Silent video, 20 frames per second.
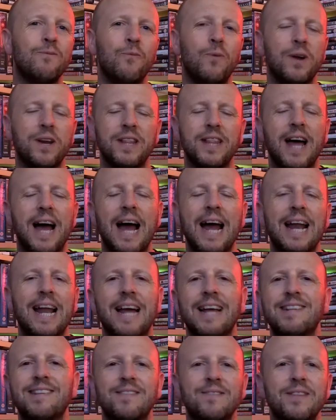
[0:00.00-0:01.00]
one of the
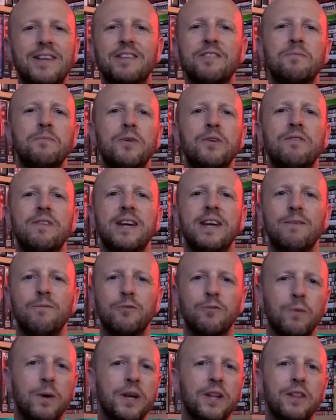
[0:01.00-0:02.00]
highlights of this movie. And it
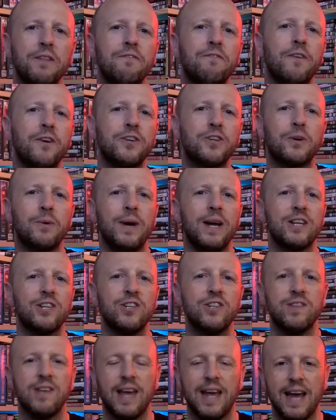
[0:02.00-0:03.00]
was one of the first
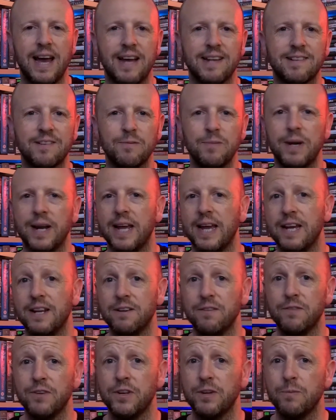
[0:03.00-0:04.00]
questions I asked him when I
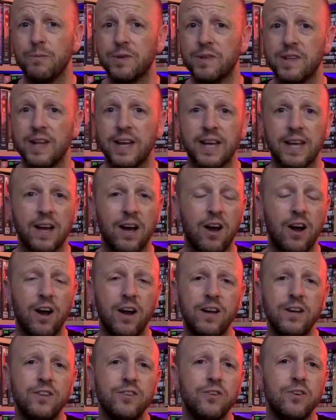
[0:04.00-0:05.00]
interviewed him was like,
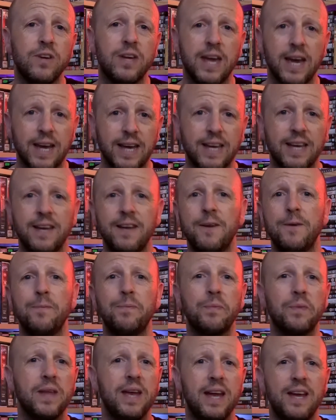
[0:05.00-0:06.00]
how do you kick
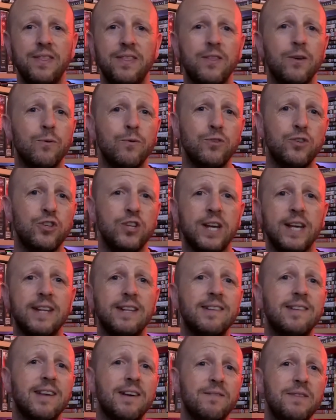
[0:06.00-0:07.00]
in those
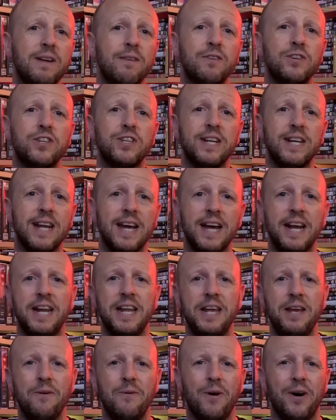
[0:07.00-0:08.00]
jeans? I've never seen
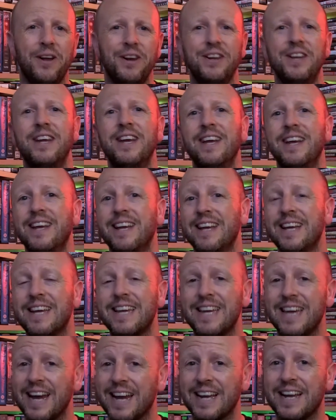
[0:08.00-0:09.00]
anyone
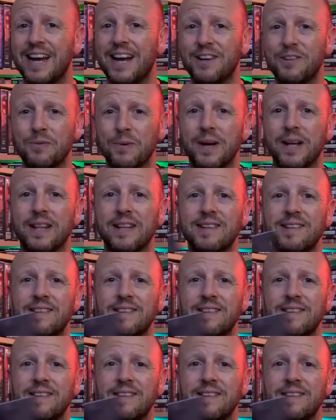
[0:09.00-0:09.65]
kick as well